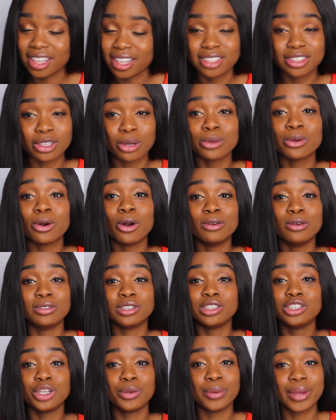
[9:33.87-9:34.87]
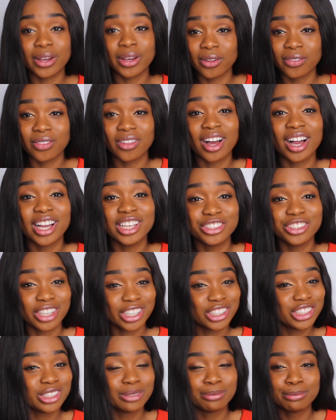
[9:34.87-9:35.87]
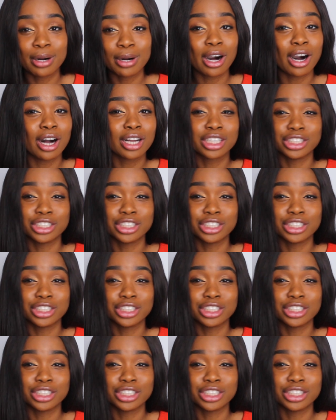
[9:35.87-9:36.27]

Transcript: Don't overdo it on the hydration part,